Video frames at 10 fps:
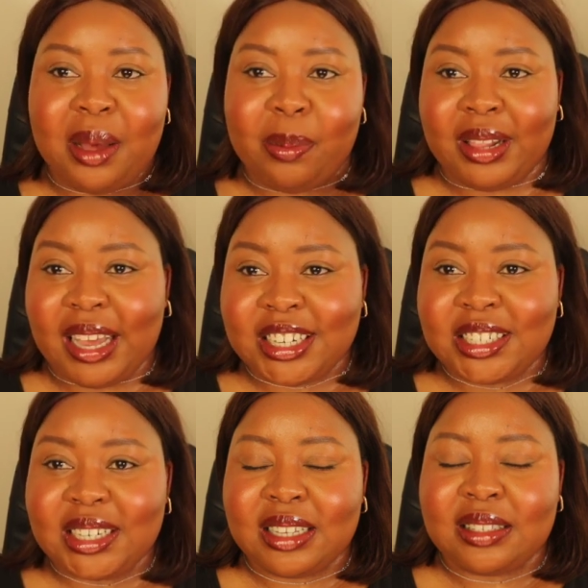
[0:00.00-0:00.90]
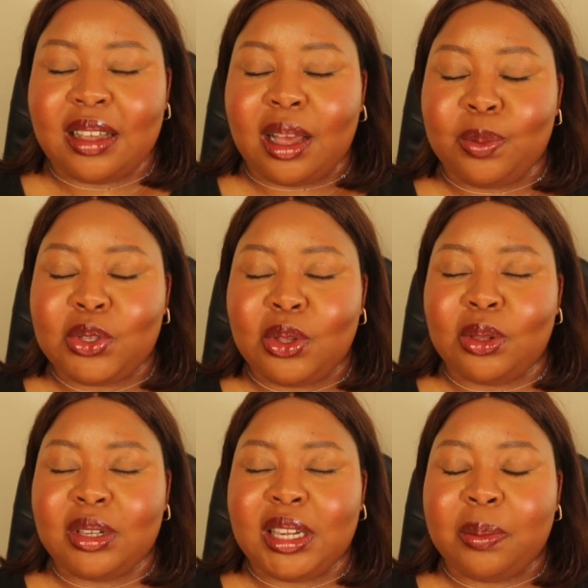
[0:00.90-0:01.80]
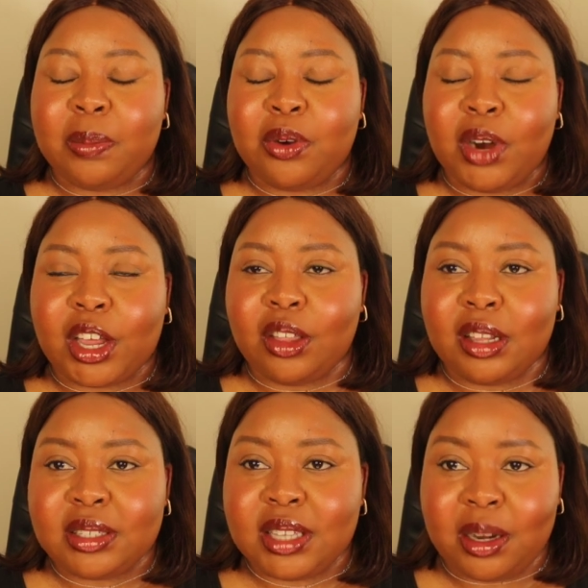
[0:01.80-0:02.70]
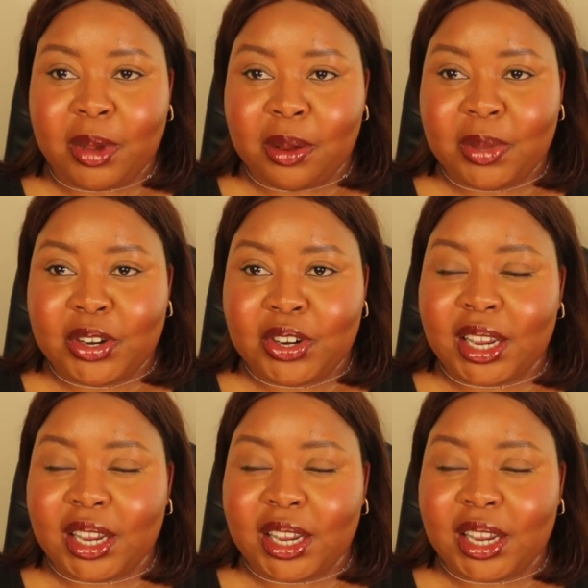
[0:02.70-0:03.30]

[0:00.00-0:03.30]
Blush is absolutely miraculous in my opinion.